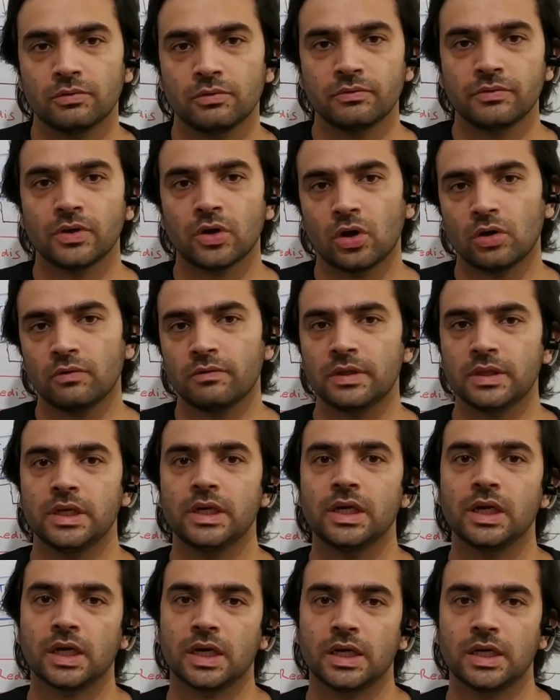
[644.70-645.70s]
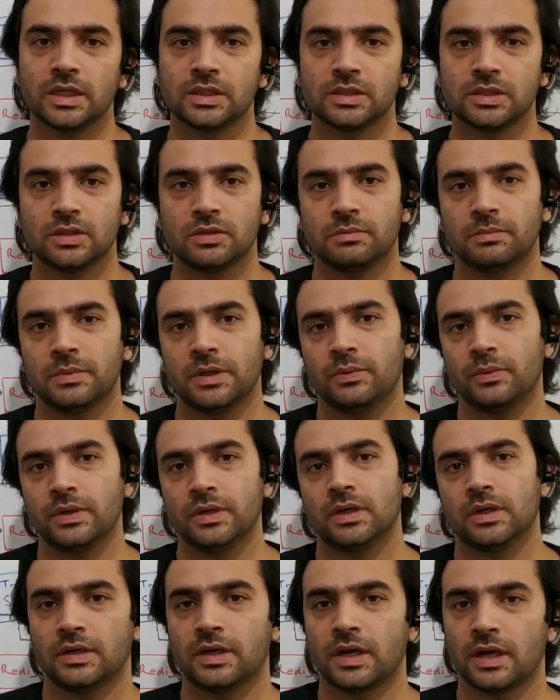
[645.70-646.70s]
we always need a connection
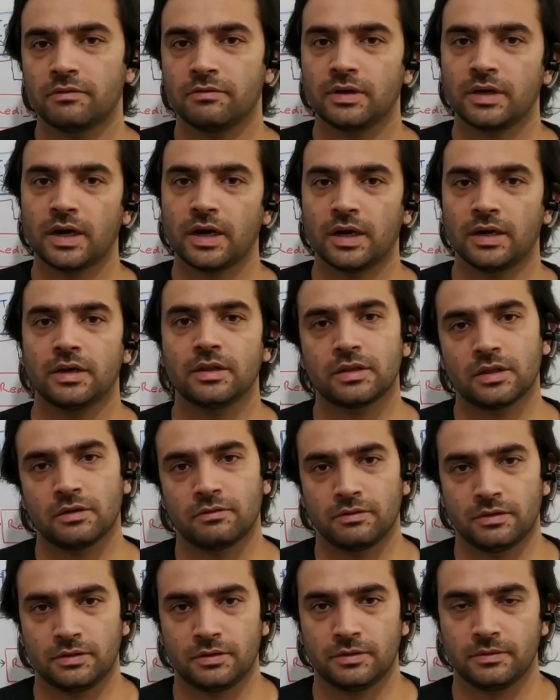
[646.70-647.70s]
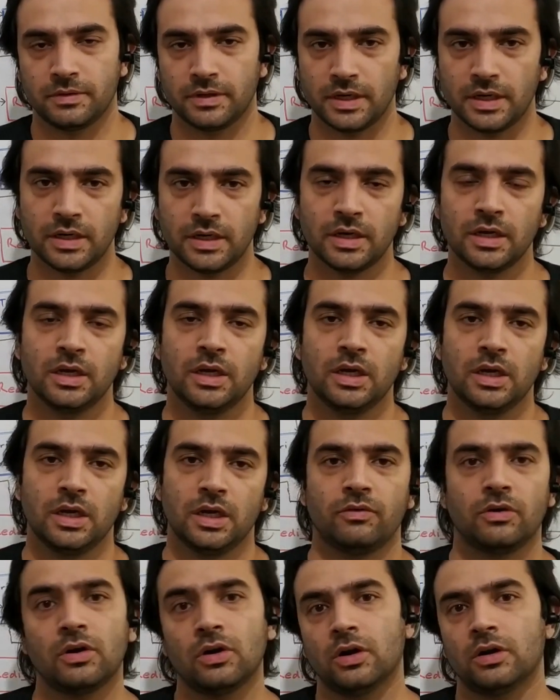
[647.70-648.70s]
between the driver and the service, right?
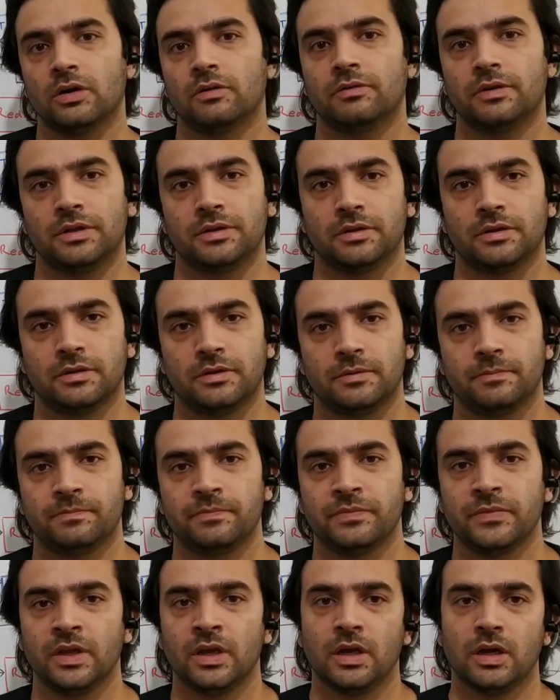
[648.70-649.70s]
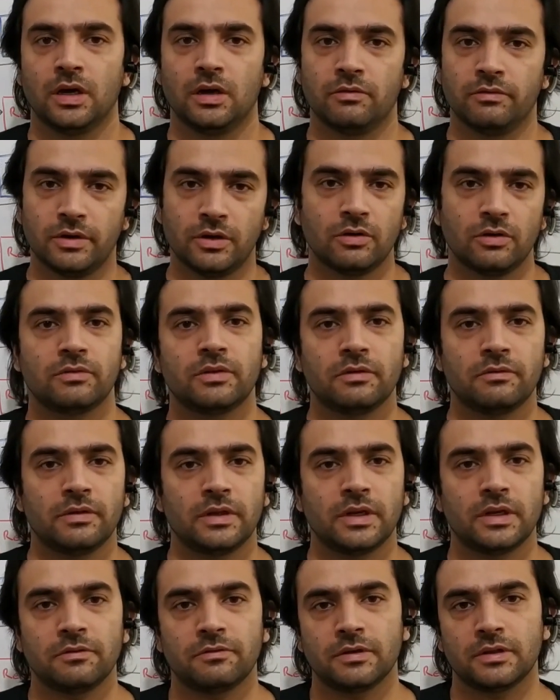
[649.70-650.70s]
For a lot of reasons. One of the
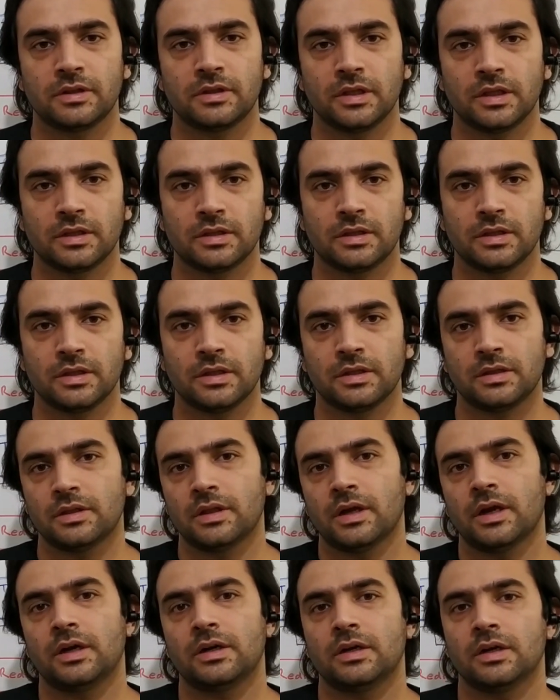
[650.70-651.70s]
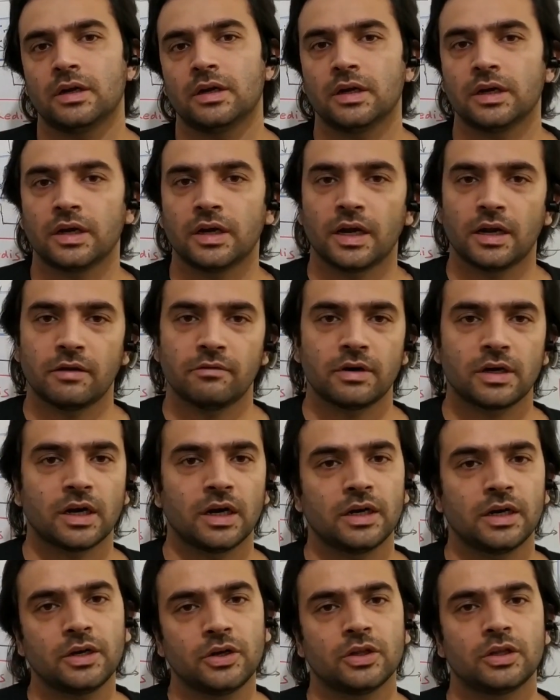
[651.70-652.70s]
very first things is that a driver
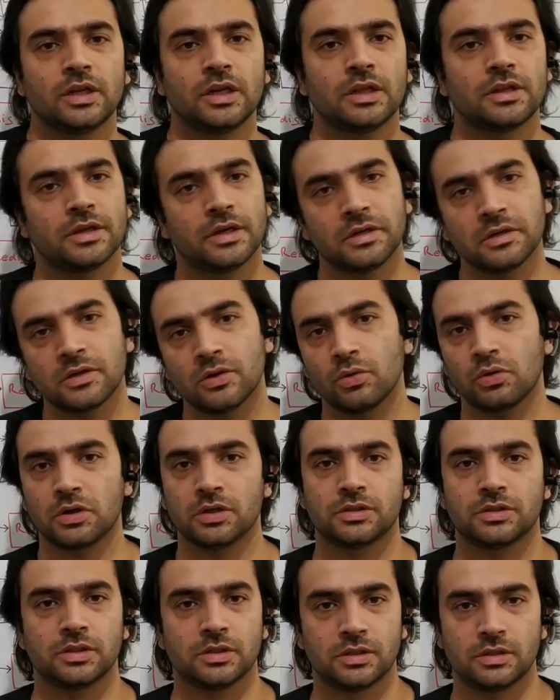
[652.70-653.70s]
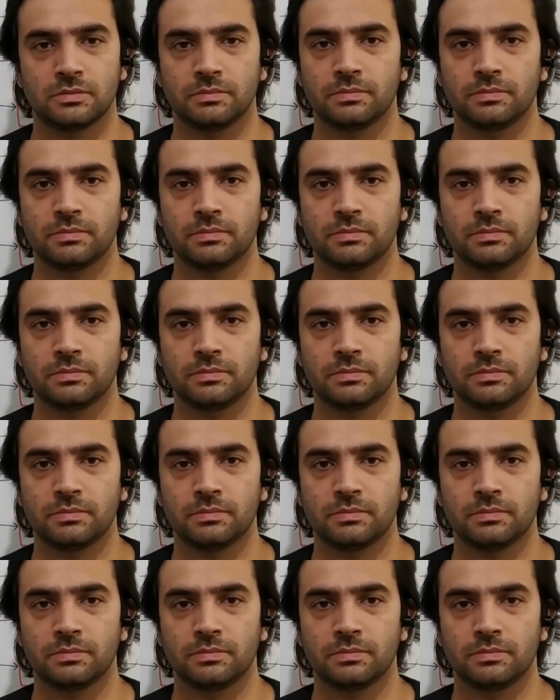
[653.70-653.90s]
continuously sends location